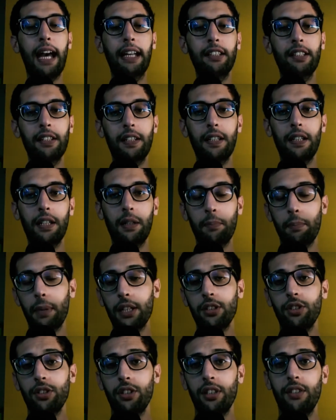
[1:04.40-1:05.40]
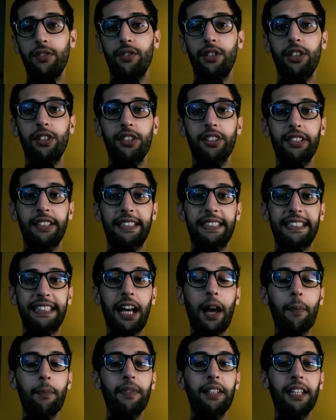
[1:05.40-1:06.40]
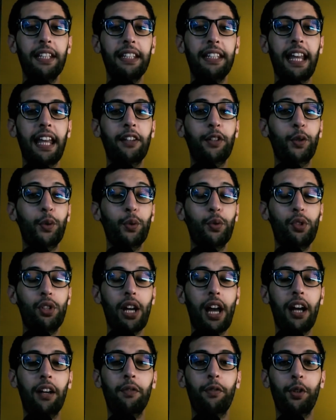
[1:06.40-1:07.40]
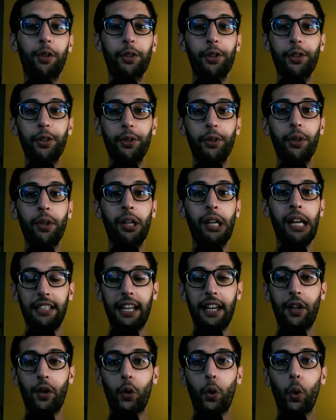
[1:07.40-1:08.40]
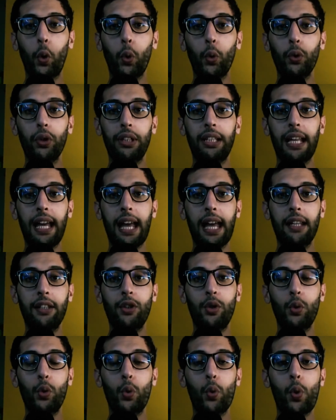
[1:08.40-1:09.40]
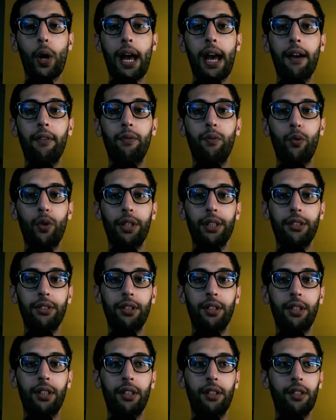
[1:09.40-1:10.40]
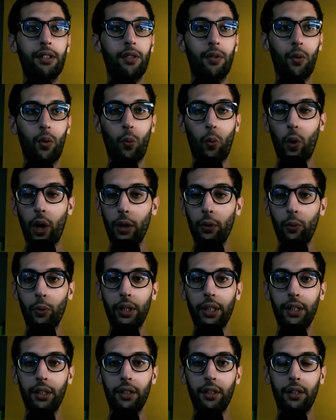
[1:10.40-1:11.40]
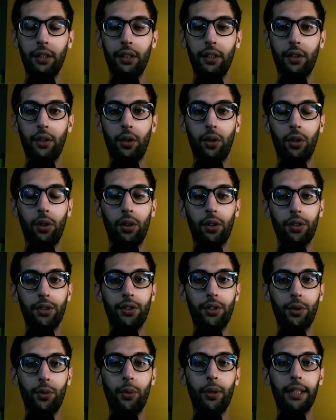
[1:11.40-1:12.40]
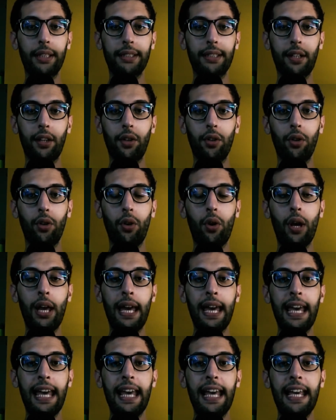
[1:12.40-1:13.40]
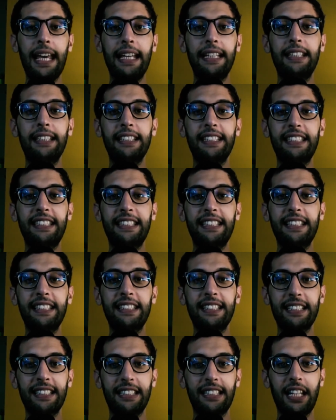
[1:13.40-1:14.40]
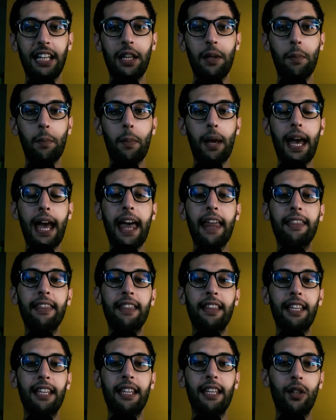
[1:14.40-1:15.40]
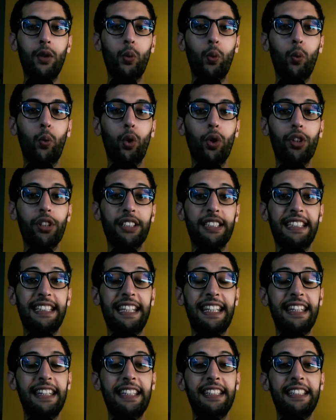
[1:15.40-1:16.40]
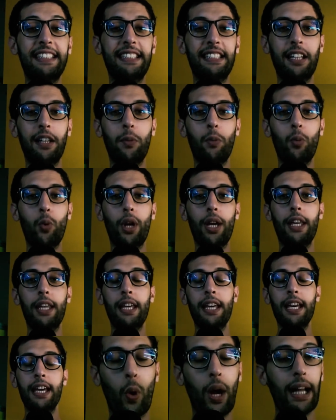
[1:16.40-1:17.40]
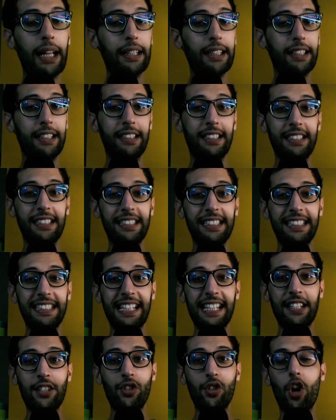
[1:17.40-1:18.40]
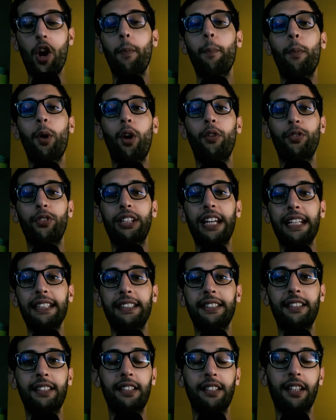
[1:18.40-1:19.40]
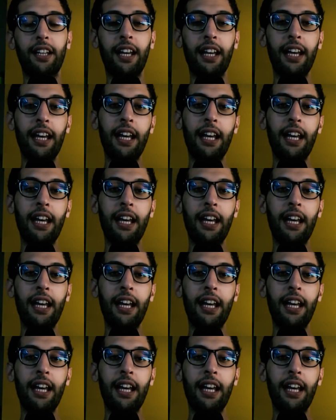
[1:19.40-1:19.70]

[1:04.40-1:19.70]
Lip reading: And imagine if there is something that could check for you the code that you have written 1 week or 2 weeks ago. It is still the same and it works in the same way. Well, this is the job of testing.